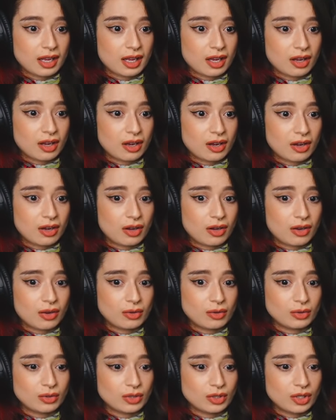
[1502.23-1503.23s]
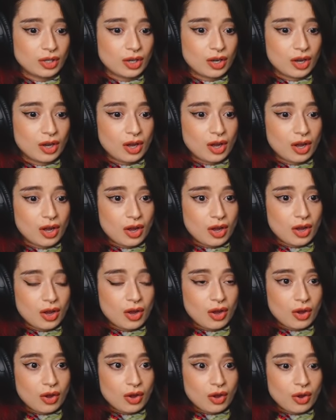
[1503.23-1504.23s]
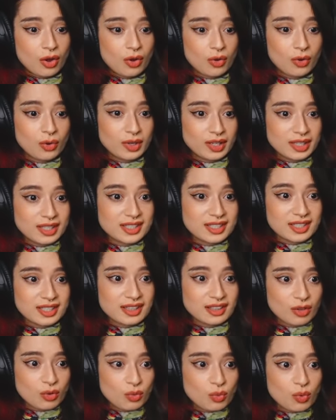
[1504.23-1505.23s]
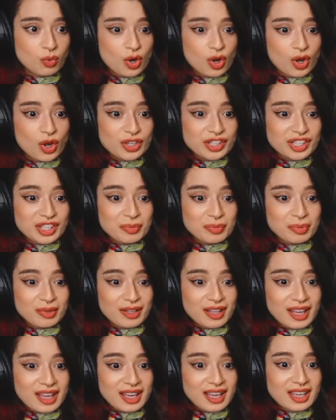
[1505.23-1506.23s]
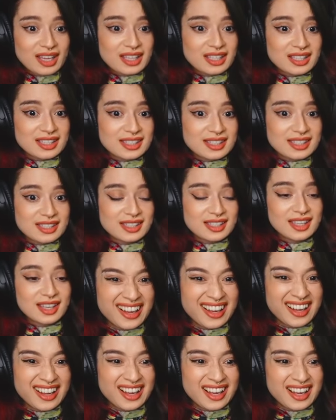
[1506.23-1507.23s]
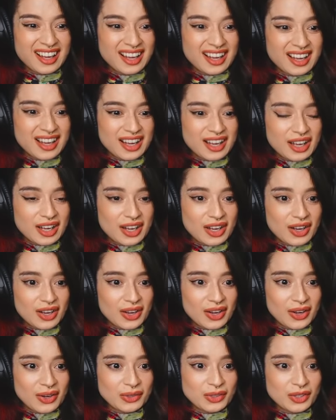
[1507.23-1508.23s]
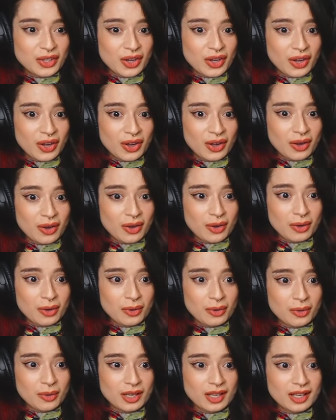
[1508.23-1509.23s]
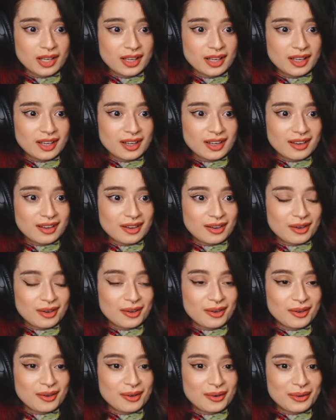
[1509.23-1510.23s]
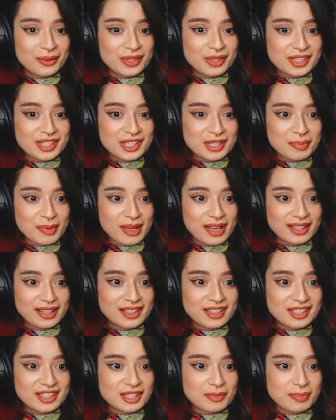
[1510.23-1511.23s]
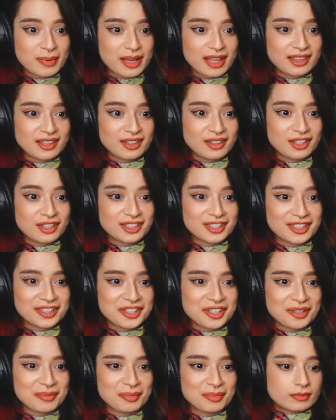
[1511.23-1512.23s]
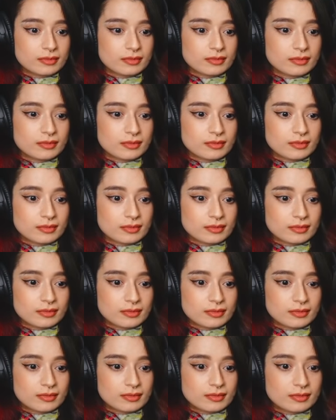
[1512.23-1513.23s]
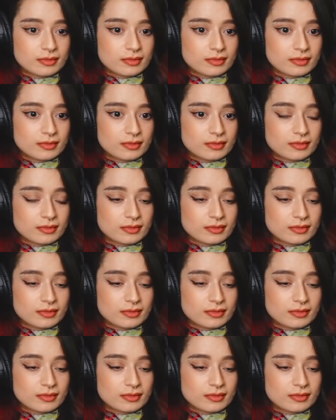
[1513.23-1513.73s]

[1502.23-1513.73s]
Oh no, he's in the worst place. Oh no. Oh, this is bad. This is bad. They're gonna touch him. But he could die out there.